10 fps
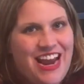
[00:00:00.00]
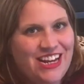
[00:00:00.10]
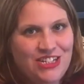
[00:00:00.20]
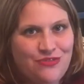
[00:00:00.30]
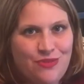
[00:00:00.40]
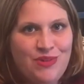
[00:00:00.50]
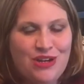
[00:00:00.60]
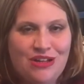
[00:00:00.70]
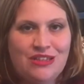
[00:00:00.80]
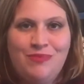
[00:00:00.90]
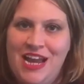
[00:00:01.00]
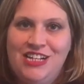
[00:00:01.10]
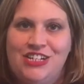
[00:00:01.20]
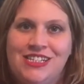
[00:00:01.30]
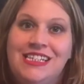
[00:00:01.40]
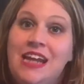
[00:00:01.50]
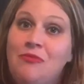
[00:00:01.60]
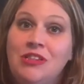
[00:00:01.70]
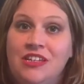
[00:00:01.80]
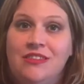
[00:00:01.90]
Ange from Beyond the Pages, and
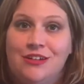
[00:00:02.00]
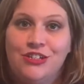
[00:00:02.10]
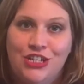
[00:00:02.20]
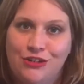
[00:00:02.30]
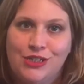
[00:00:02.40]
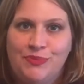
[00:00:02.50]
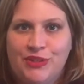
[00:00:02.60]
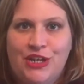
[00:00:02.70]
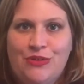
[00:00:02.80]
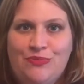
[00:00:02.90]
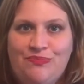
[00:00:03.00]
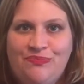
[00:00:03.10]
I will link their channels below.